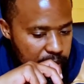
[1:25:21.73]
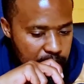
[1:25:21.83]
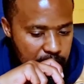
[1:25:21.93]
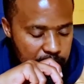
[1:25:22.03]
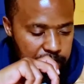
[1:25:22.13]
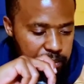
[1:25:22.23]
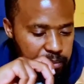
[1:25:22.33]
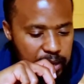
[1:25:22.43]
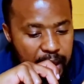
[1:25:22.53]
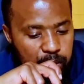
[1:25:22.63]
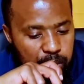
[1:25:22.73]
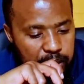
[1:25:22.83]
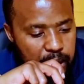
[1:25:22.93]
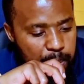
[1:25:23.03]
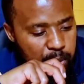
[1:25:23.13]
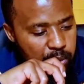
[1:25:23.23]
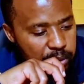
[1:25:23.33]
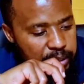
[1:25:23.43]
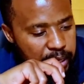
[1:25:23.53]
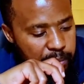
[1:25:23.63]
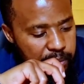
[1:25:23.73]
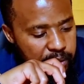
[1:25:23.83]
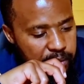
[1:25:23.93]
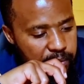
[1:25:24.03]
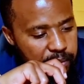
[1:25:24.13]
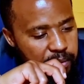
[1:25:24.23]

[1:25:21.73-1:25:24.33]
Um, actually, the Apostle James.